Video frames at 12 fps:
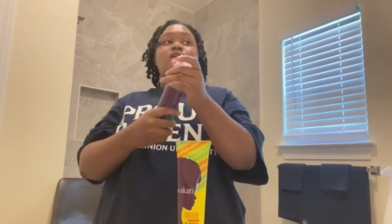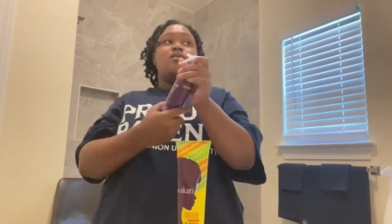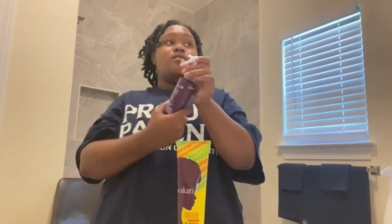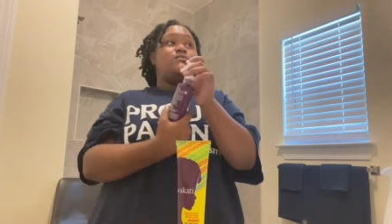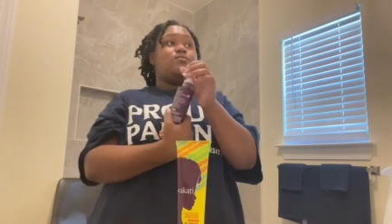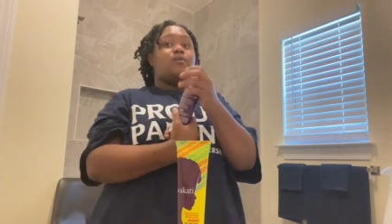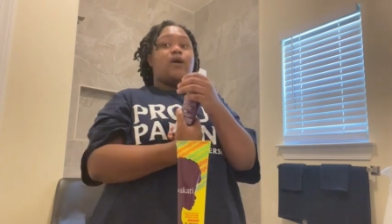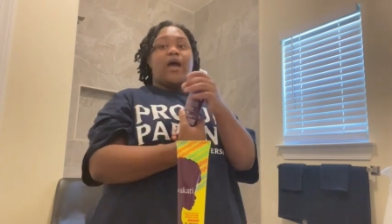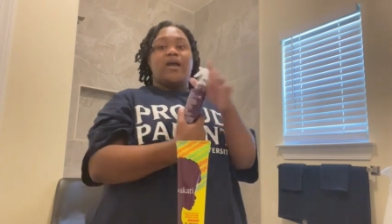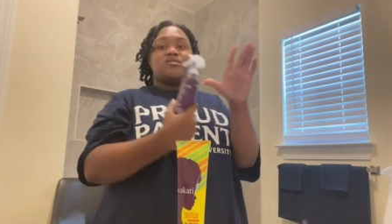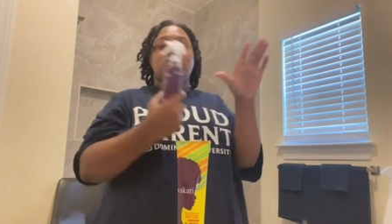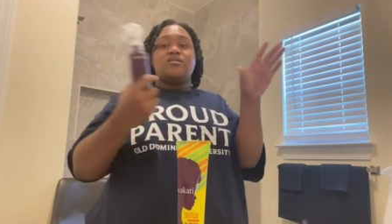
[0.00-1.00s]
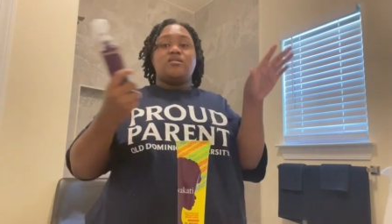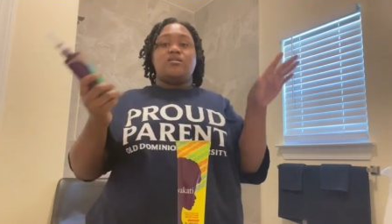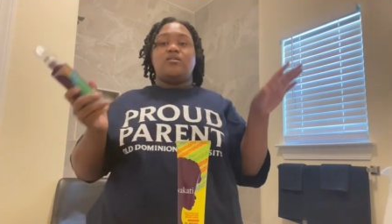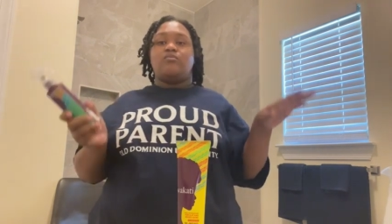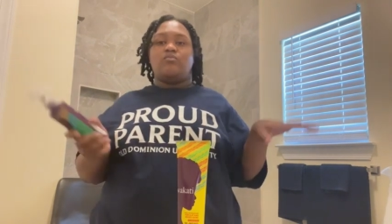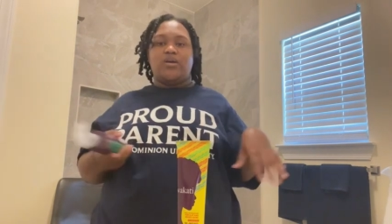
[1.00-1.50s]
you won't
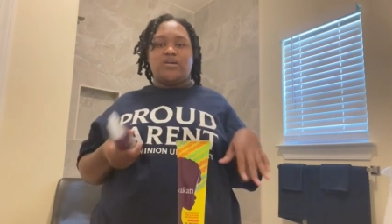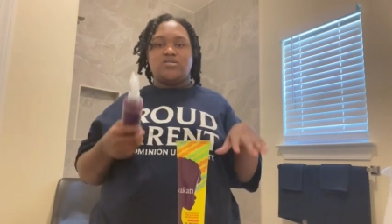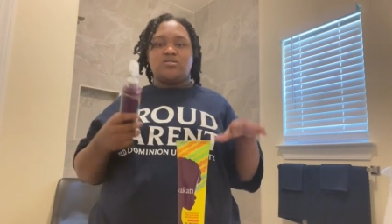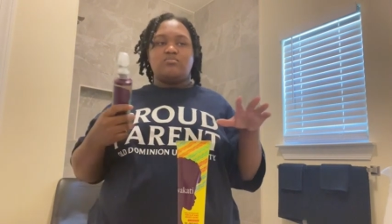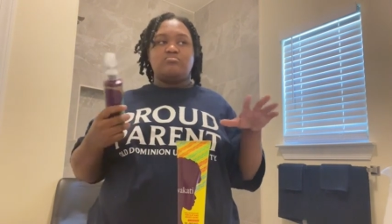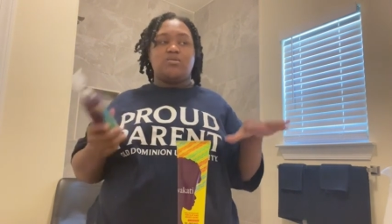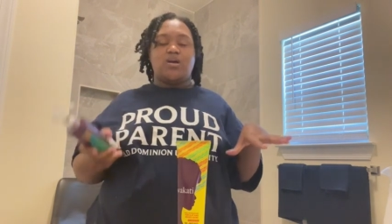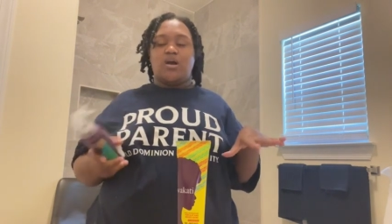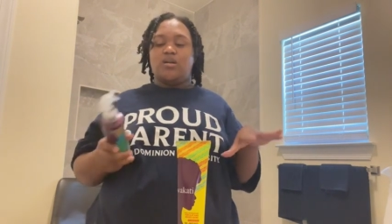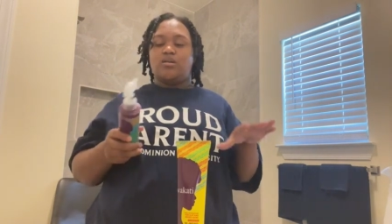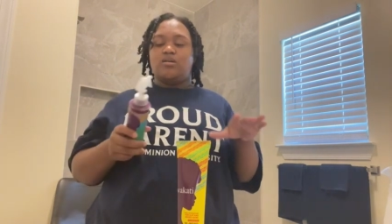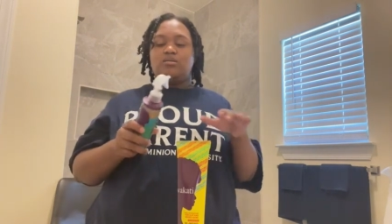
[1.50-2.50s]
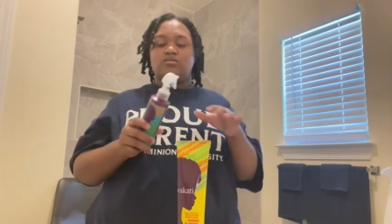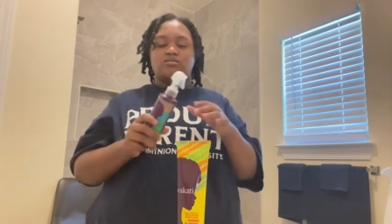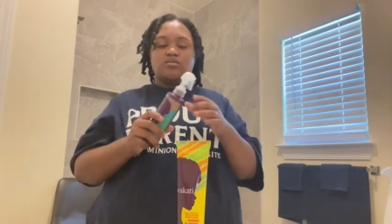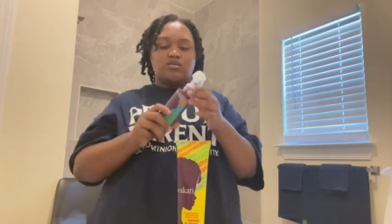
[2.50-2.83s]
accidentally waste your product.